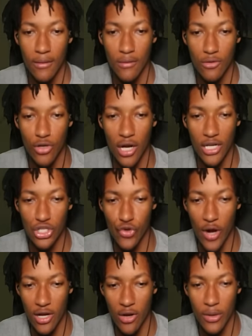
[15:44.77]
You got a
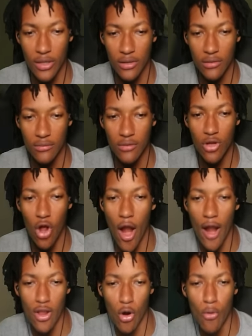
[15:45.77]
Drano in here?
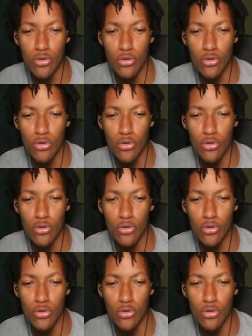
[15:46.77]
Alright, yo, who's